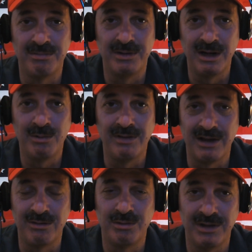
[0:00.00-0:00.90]
But anyway,
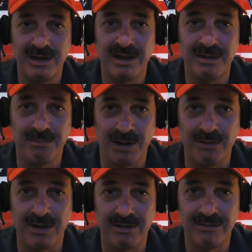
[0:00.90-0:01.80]
that's what they did in
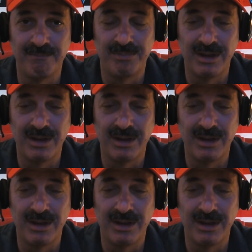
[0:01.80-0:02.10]
Paradise.